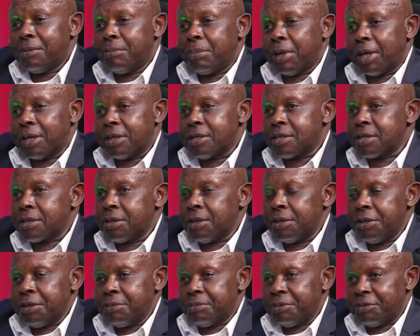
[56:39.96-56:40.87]
But it's
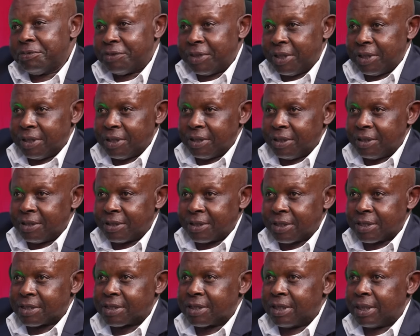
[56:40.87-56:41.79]
going to be very
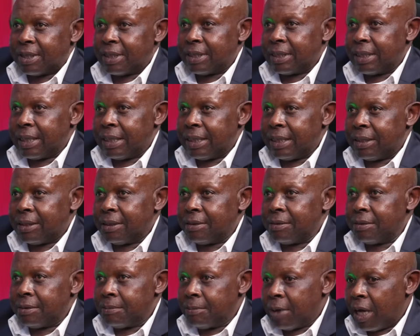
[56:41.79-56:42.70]
interesting.
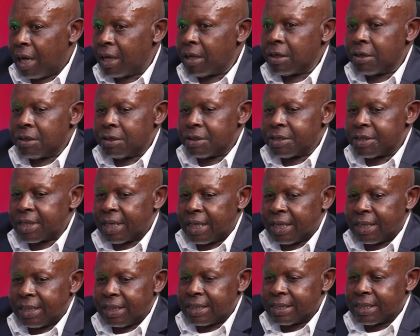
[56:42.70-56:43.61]
Uh, my
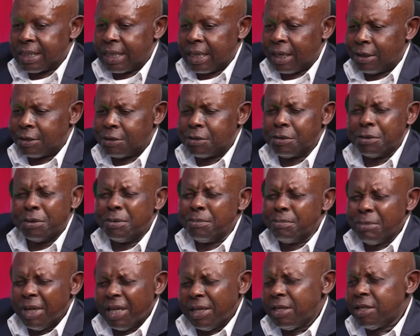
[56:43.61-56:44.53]
concern is there are too
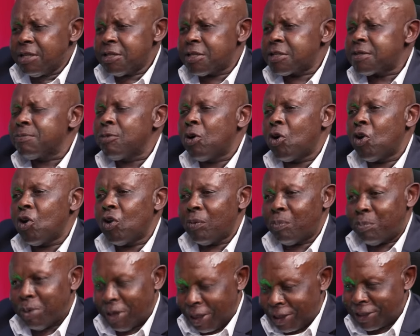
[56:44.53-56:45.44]
many
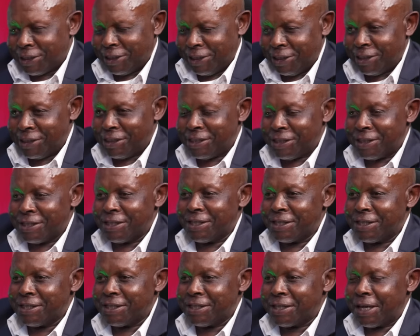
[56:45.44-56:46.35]
small
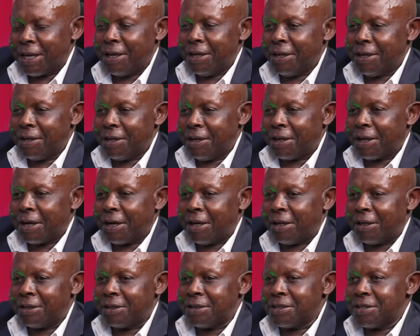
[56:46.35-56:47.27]
parties,
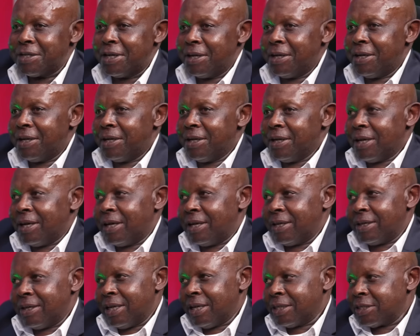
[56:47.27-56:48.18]
right?
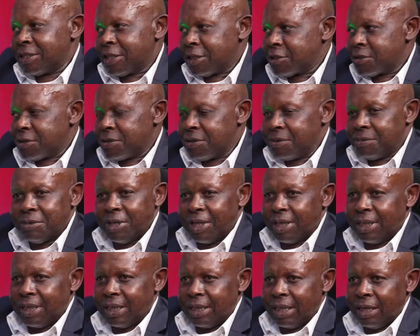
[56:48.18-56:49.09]
And there are just too
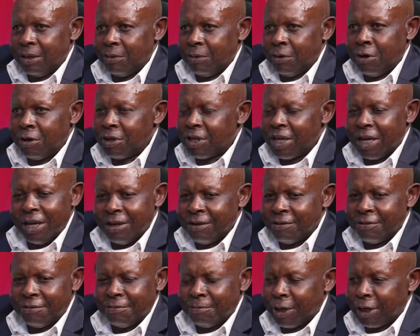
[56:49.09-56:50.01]
many. They won't
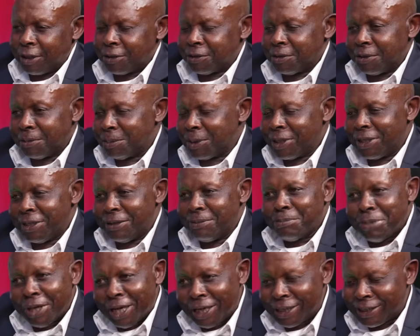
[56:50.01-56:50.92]
have much of an
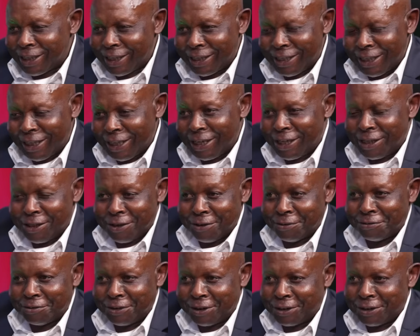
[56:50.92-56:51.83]
impact at the end
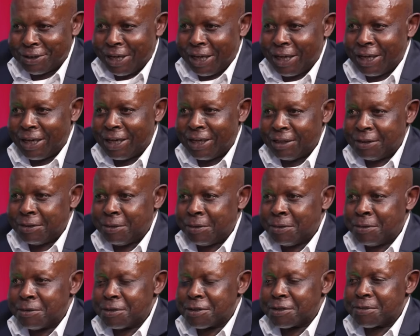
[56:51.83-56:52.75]
of the day.
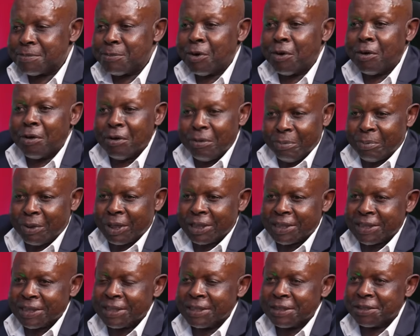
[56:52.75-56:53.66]
Those small
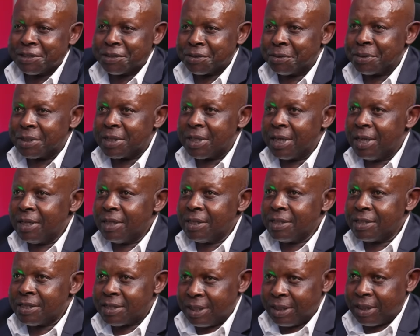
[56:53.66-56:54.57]
parties should
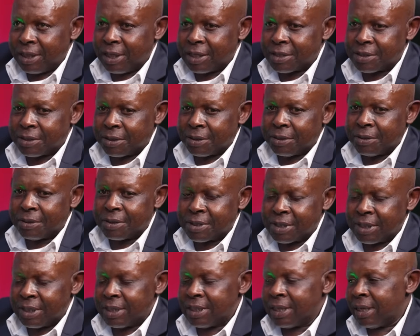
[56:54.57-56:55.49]
seriously
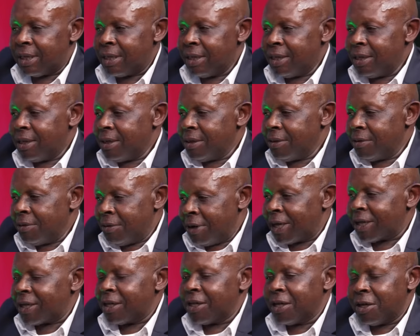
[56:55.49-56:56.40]
consider
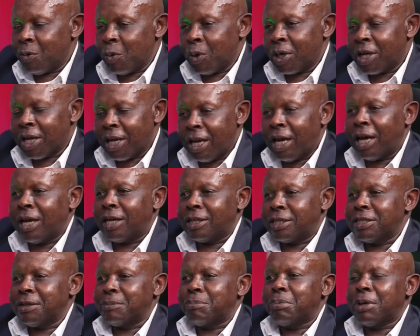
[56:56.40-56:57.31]
working with
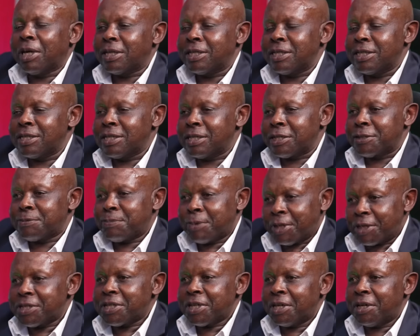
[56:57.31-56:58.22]
larger parties,
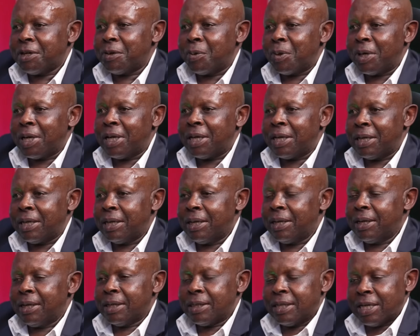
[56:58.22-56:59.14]
especially where
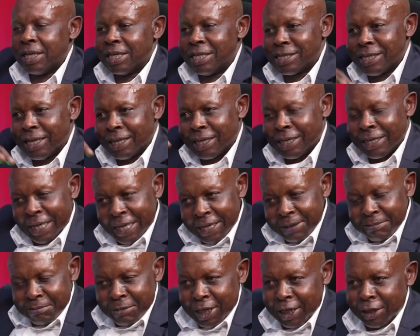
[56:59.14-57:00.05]
there is
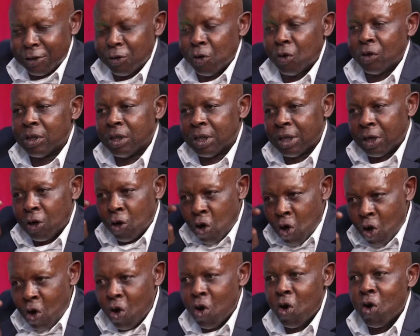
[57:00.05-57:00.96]
agreement on the
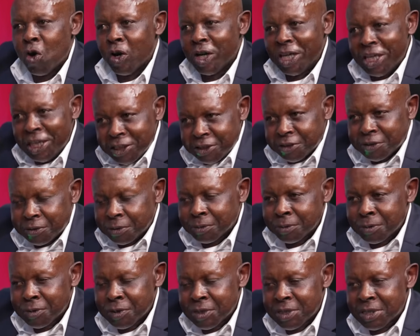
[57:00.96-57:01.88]
core
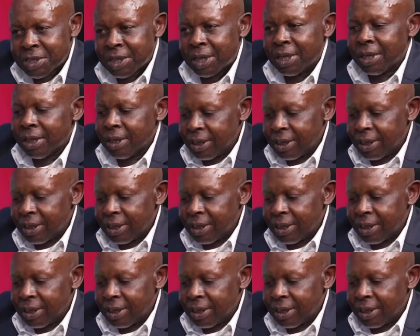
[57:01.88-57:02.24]
issues